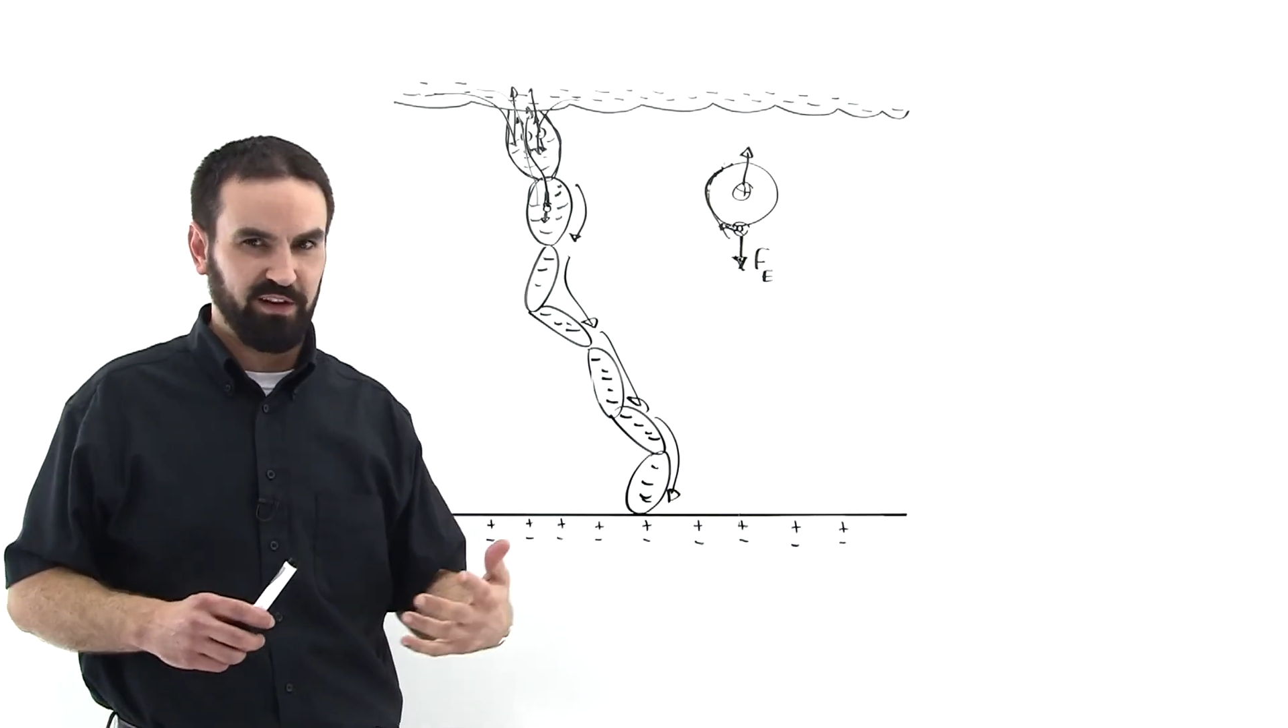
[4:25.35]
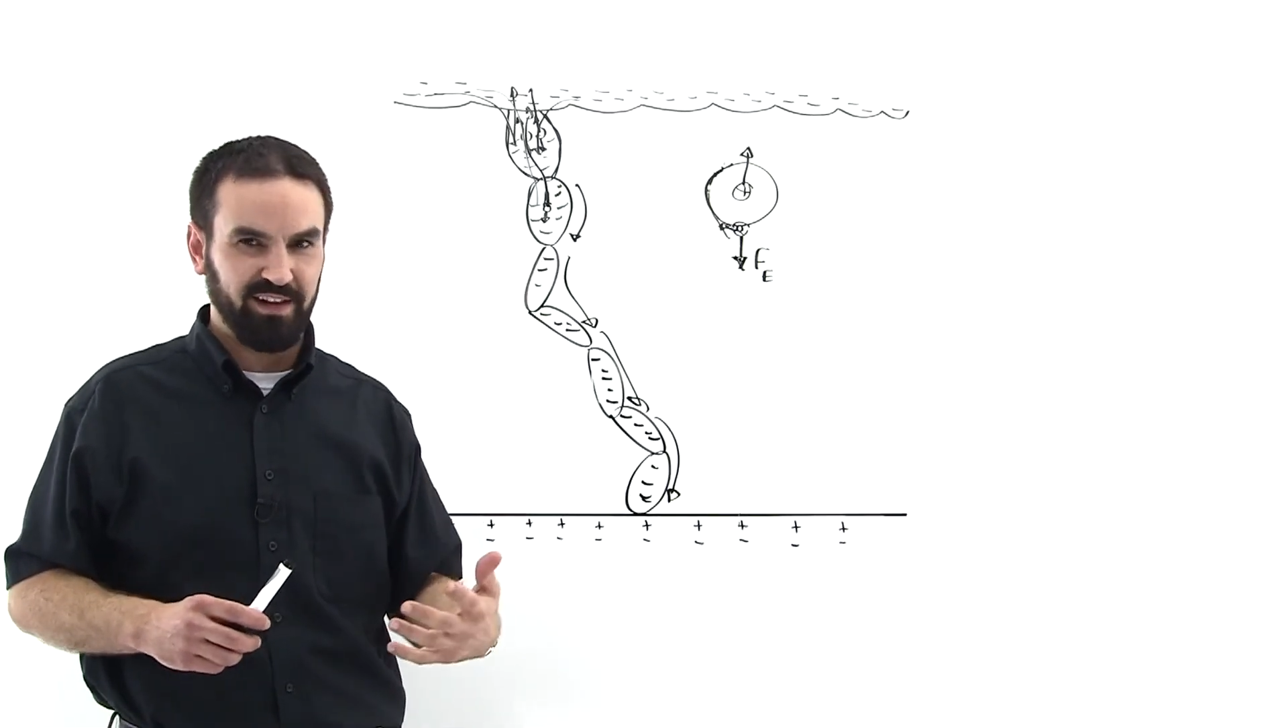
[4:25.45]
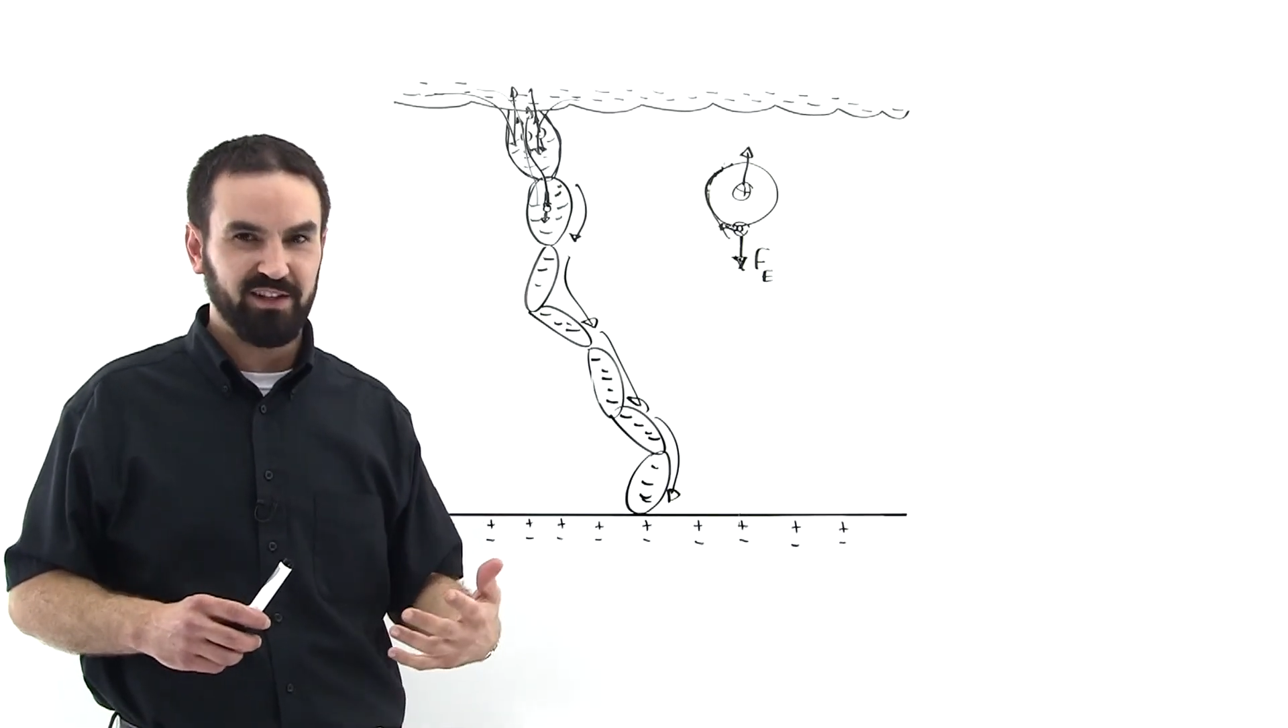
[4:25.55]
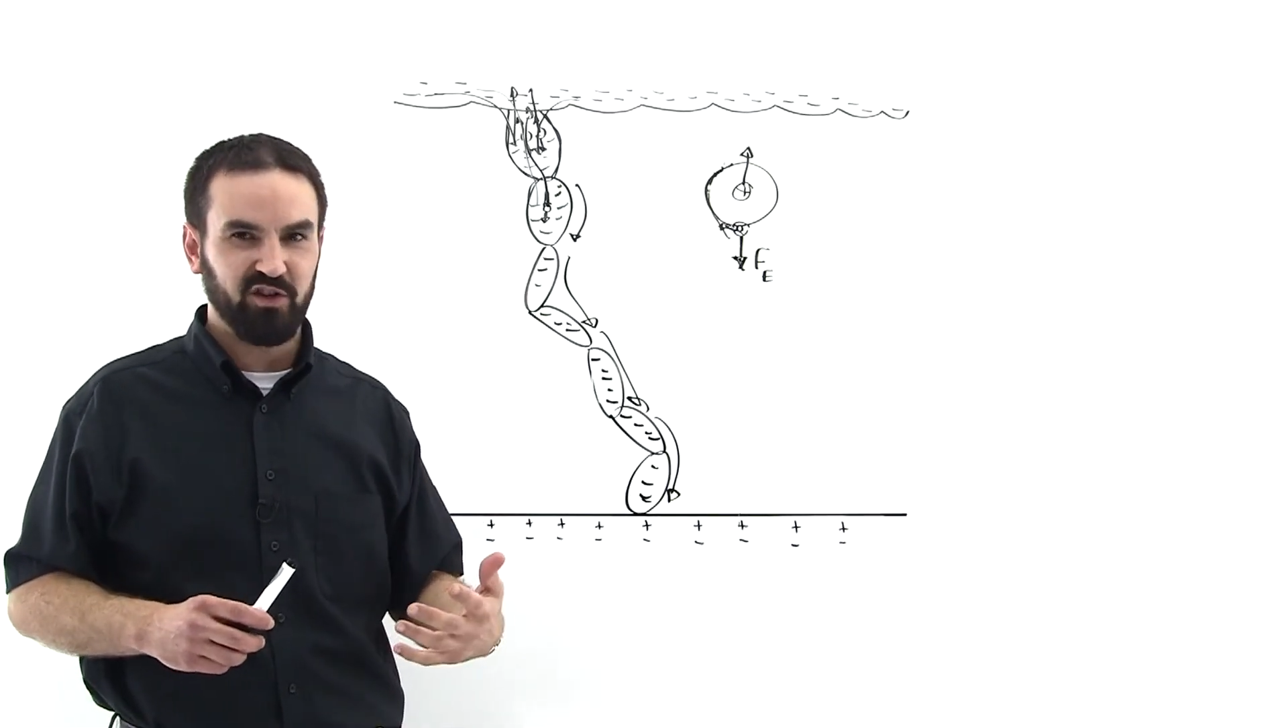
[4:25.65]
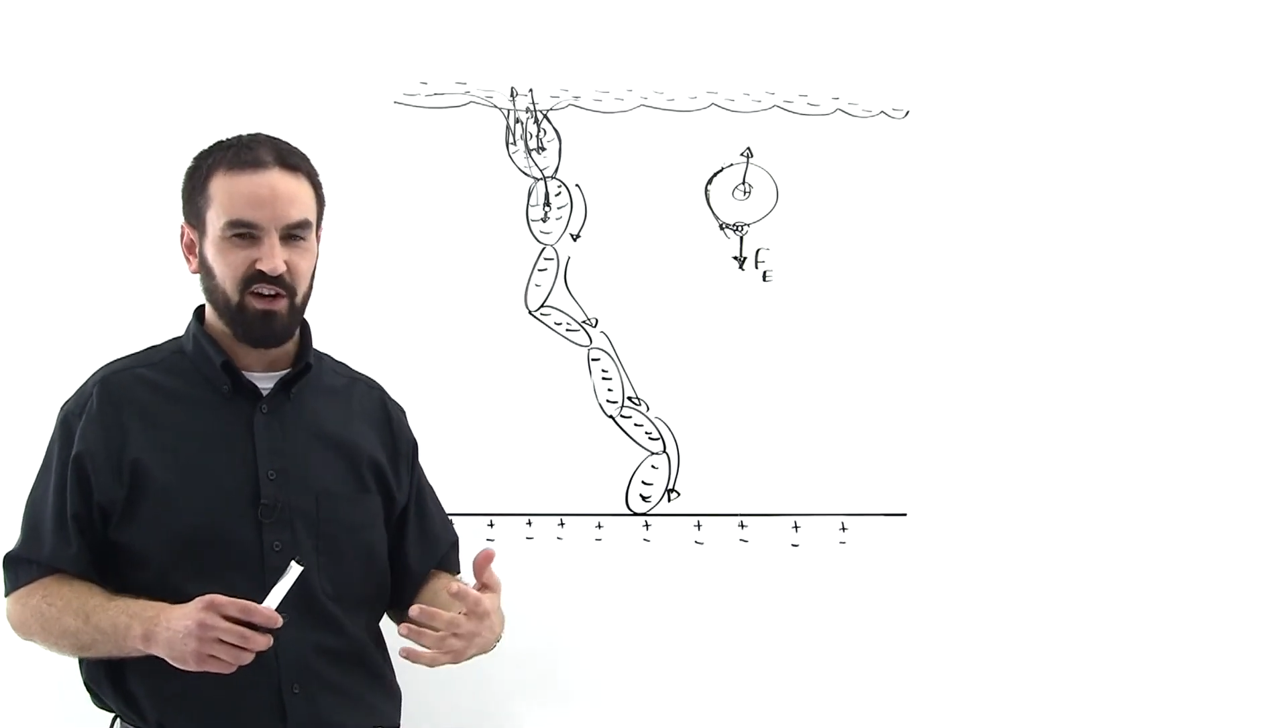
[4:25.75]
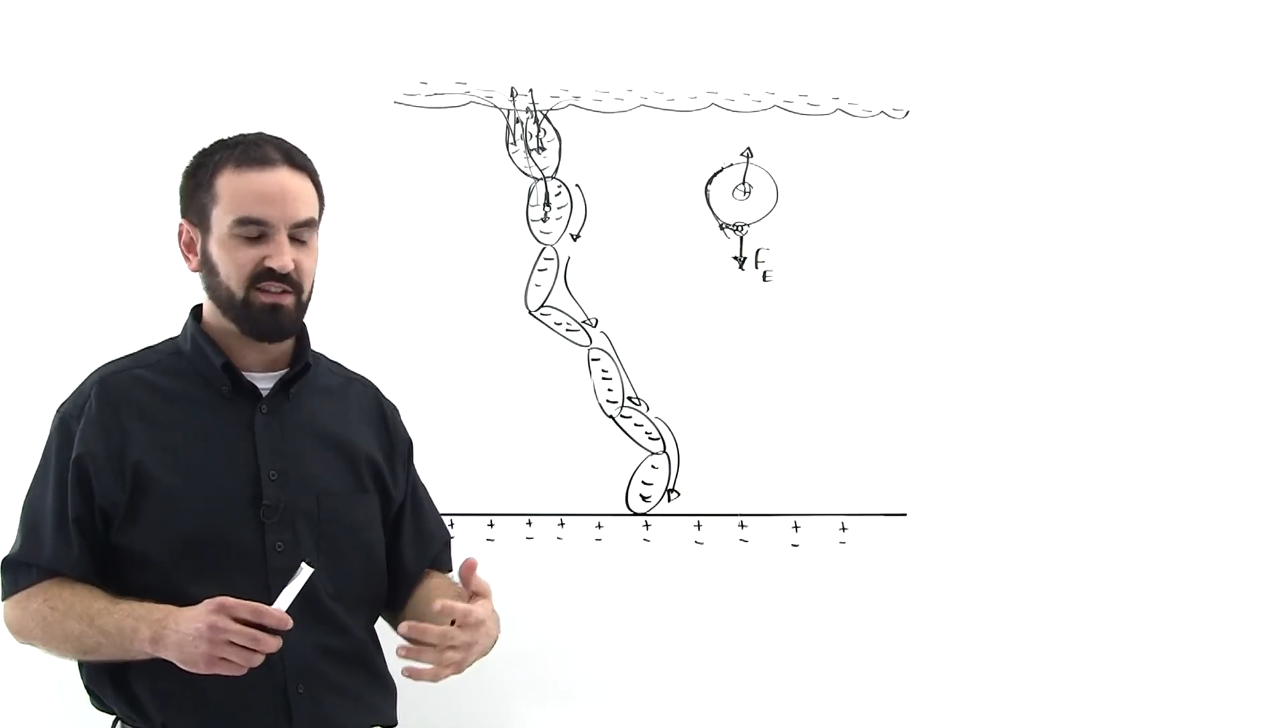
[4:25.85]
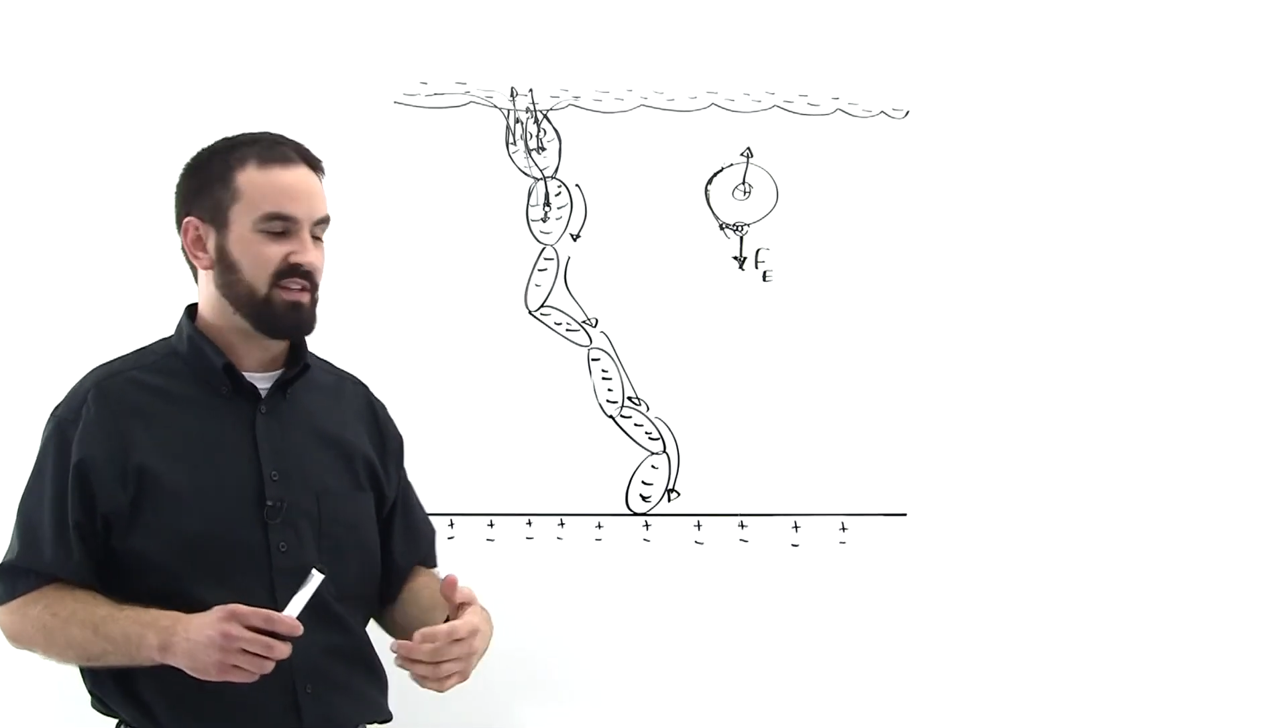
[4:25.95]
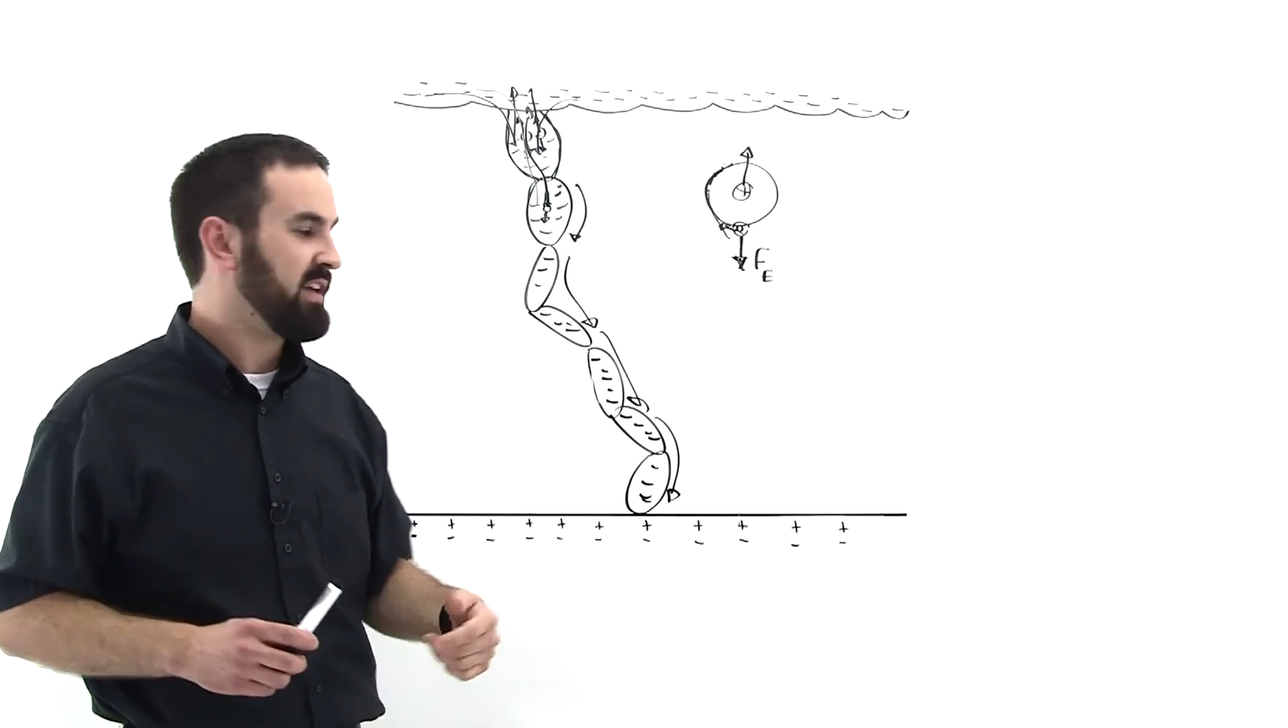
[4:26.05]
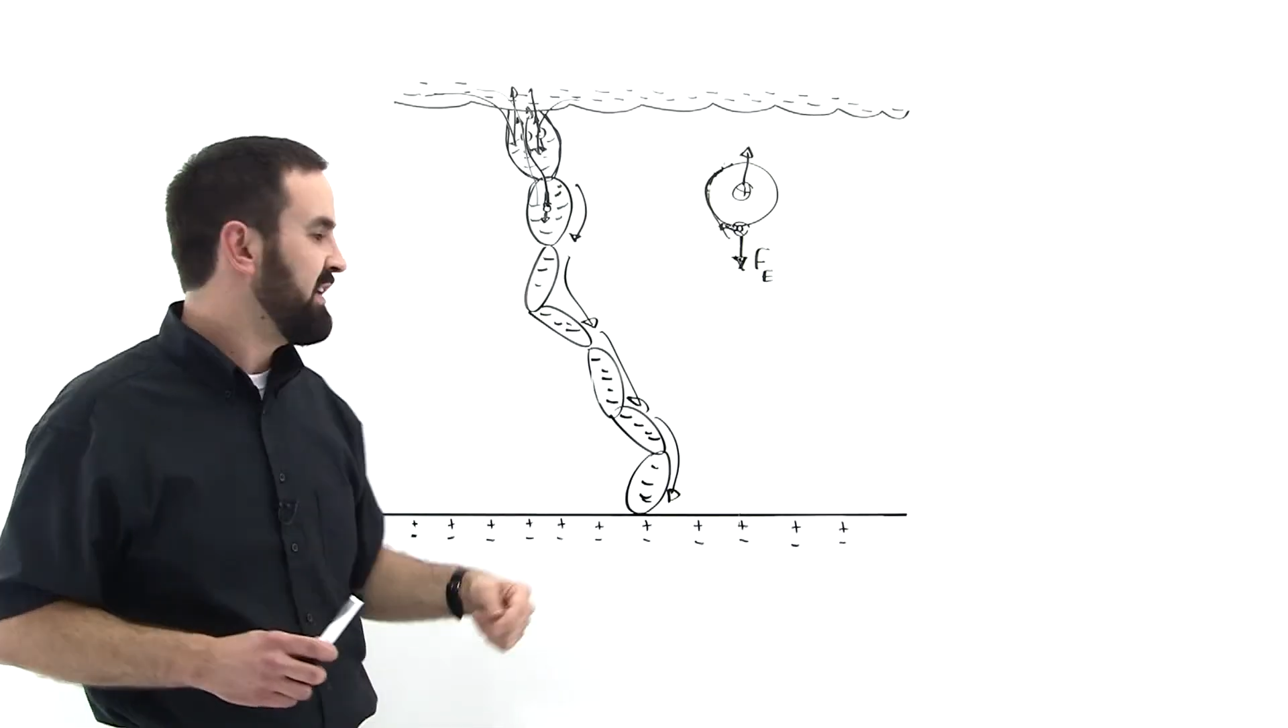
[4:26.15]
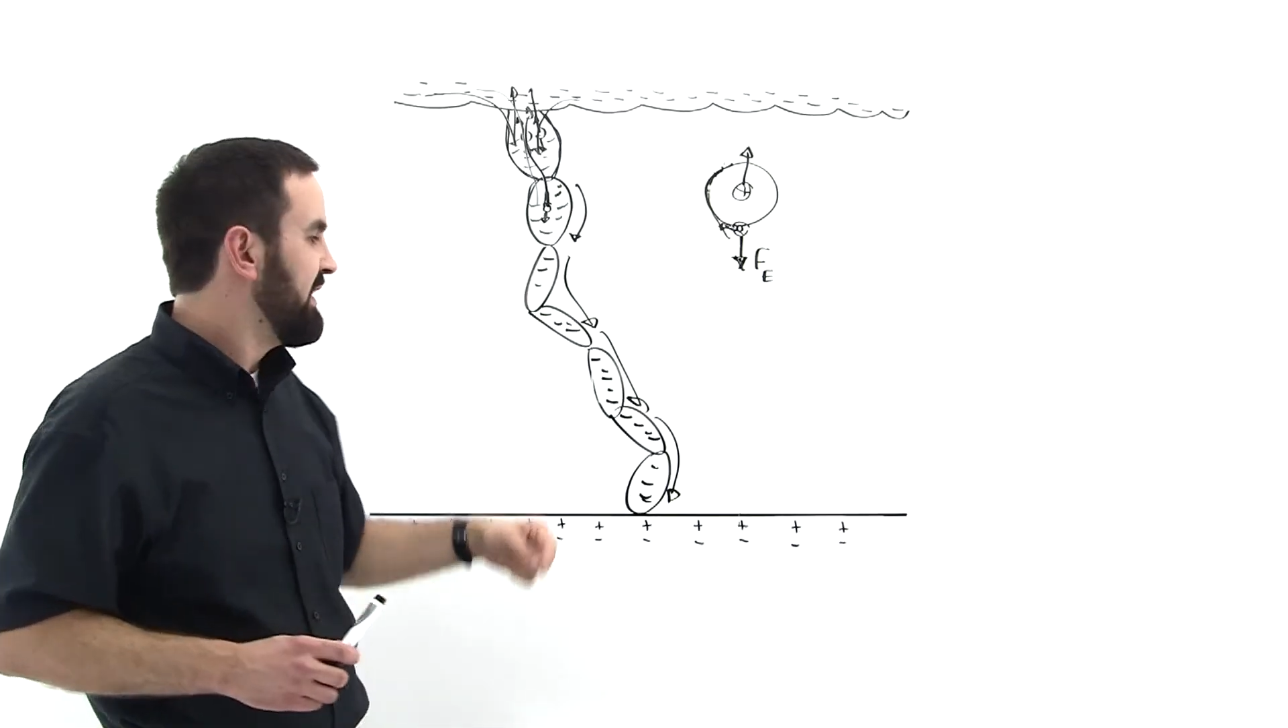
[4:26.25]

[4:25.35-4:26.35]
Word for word: the electrons.